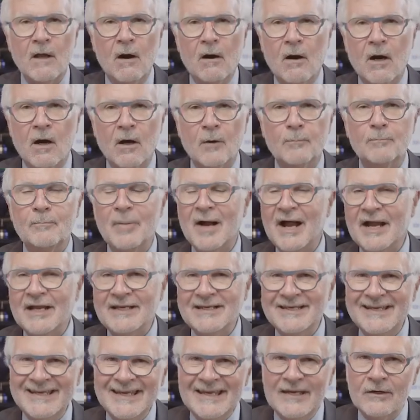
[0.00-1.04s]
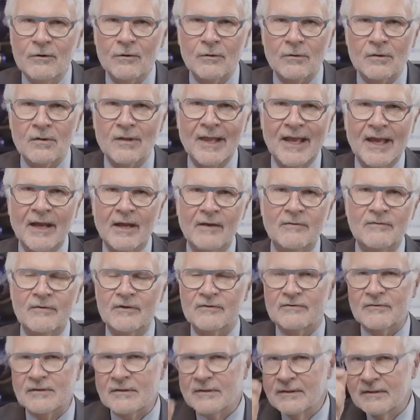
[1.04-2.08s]
Our pineal gland,
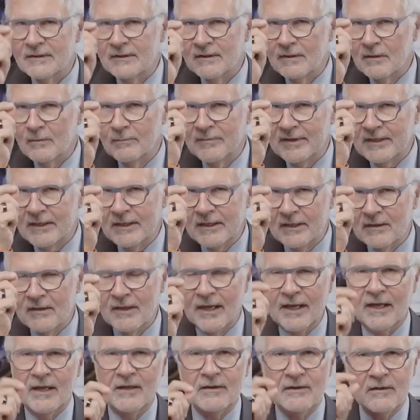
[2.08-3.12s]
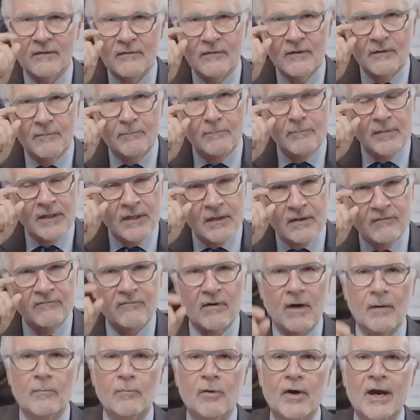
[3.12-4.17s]
this little bitty gland in the middle of
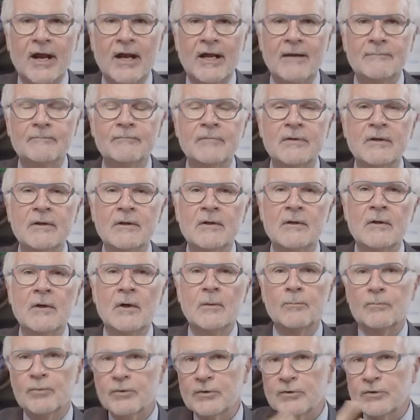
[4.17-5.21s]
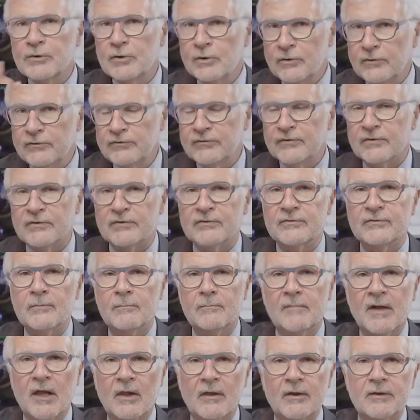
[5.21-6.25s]
our brain, produces
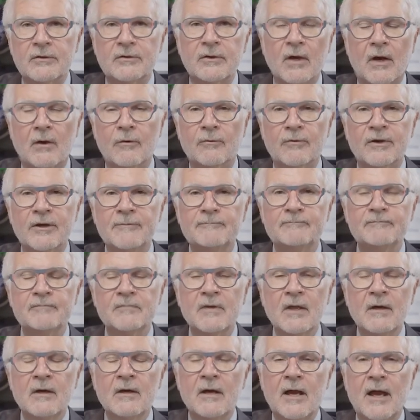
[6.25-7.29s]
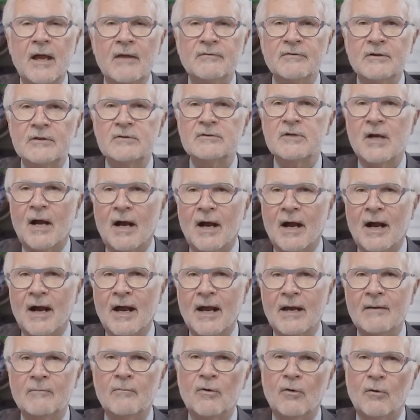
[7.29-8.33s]
melatonin at the
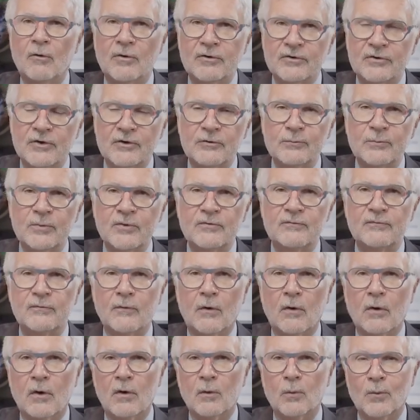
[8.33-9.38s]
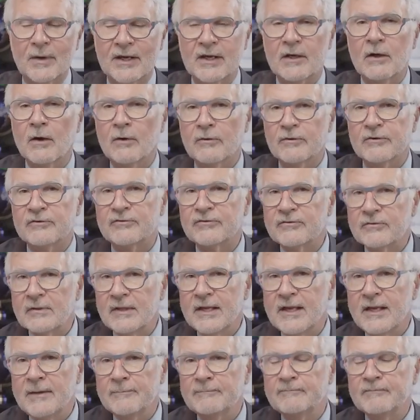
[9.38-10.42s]
time or just before we go to
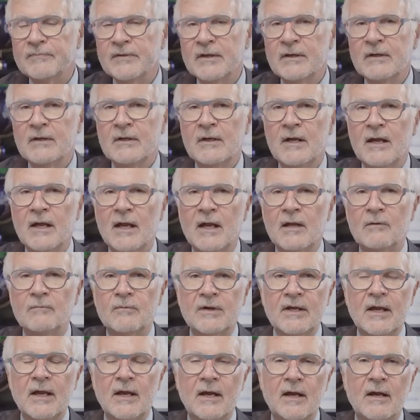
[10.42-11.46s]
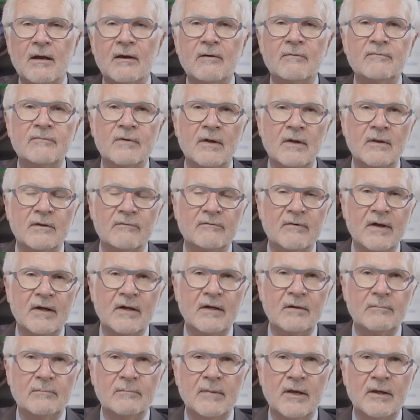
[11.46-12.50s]
sleep, and we have
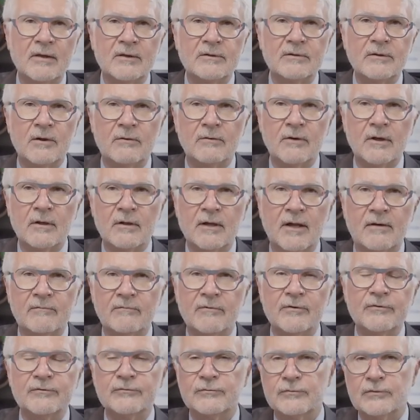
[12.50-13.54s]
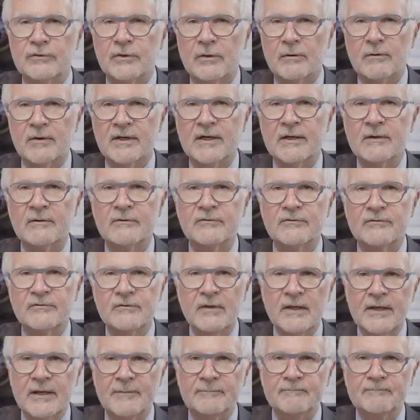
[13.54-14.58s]
elevated melatonin levels during
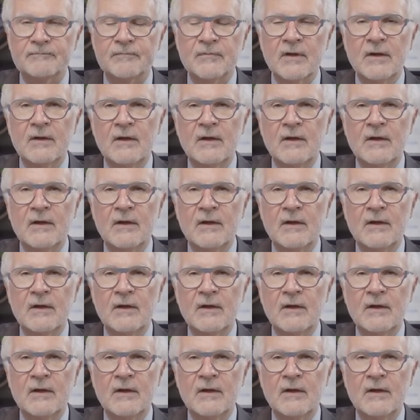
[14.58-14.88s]
sleep.